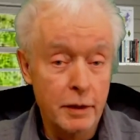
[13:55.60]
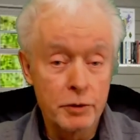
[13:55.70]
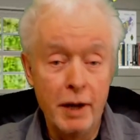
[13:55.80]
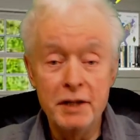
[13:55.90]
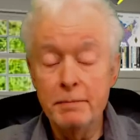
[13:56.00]

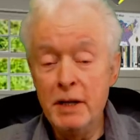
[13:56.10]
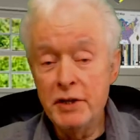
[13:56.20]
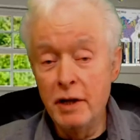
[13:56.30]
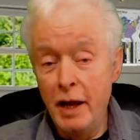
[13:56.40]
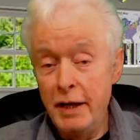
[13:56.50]
the
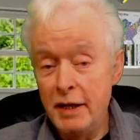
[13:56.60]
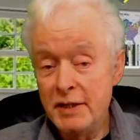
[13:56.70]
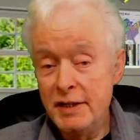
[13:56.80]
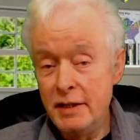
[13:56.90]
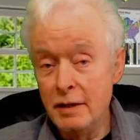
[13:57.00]
transmission line
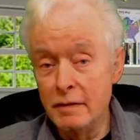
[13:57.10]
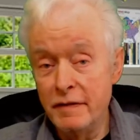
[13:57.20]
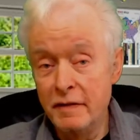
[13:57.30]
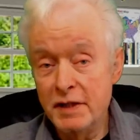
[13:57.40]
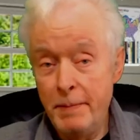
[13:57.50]

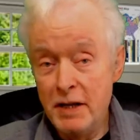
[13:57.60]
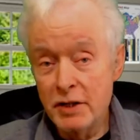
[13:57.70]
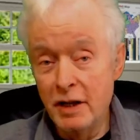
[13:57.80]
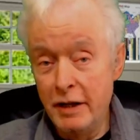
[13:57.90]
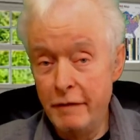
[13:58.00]
itself,
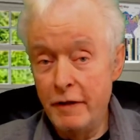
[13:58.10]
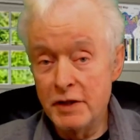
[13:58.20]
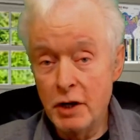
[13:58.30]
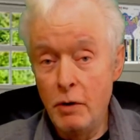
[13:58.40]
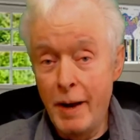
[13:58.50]
especially if
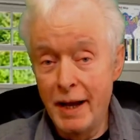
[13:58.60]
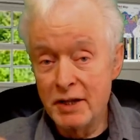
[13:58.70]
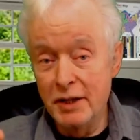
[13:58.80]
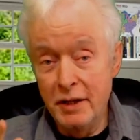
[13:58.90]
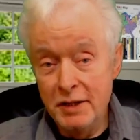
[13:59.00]
it's
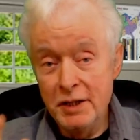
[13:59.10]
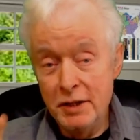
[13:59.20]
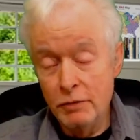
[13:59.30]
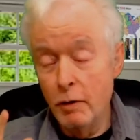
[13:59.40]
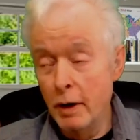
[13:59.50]
coax. And
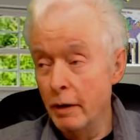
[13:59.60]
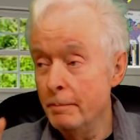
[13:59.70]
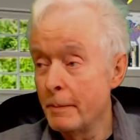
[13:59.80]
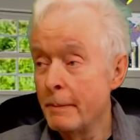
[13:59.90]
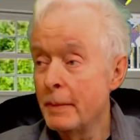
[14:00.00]
this is
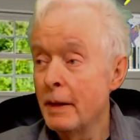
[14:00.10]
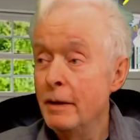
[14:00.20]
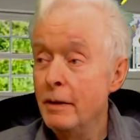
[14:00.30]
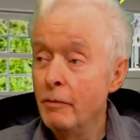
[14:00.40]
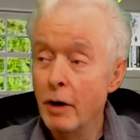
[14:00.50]
where
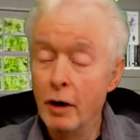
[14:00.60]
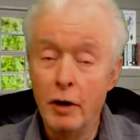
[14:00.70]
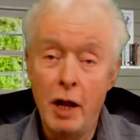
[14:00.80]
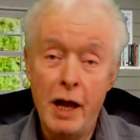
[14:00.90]
a